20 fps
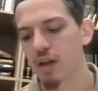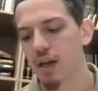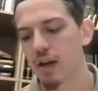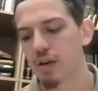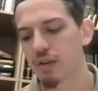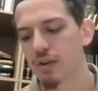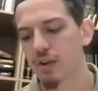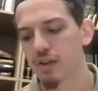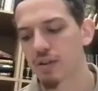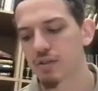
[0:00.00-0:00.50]

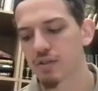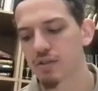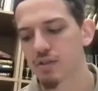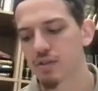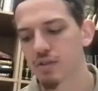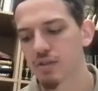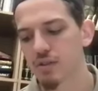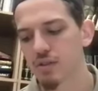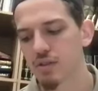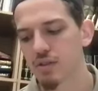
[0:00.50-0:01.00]
areas,
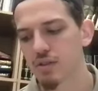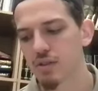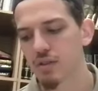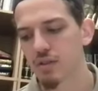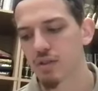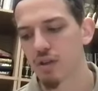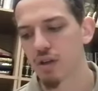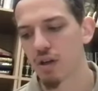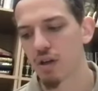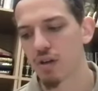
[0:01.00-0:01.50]

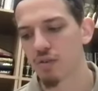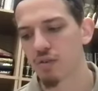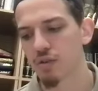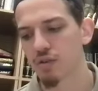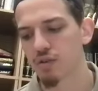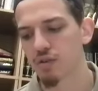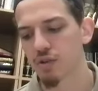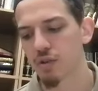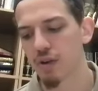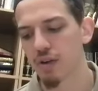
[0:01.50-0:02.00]
all of
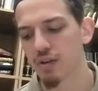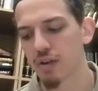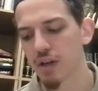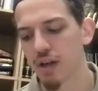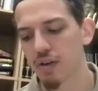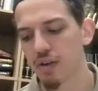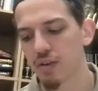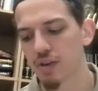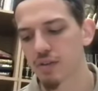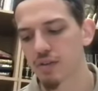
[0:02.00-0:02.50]
those surrounding
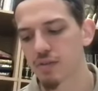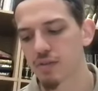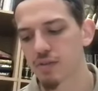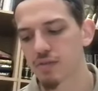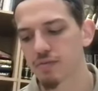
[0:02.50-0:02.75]
areas.